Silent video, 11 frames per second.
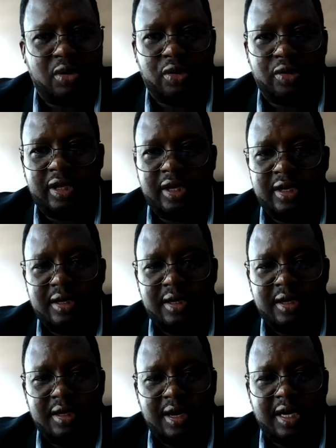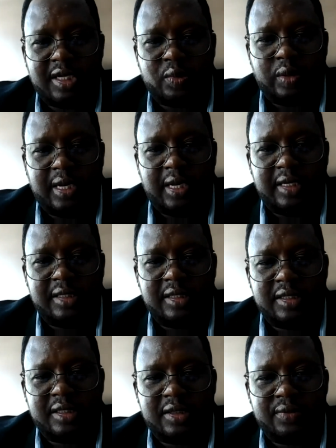Murudhe, as well
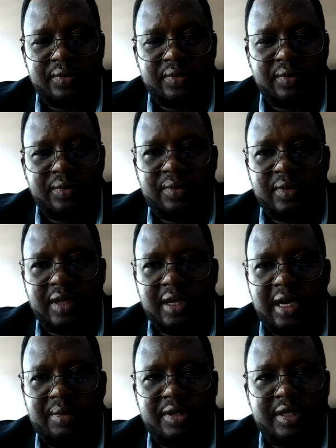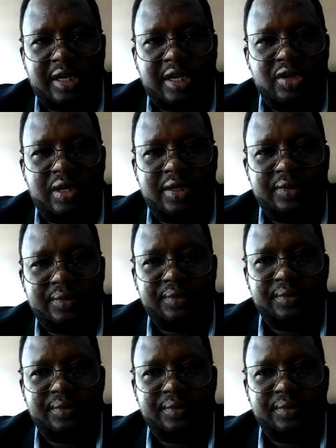as Mr. Kenya?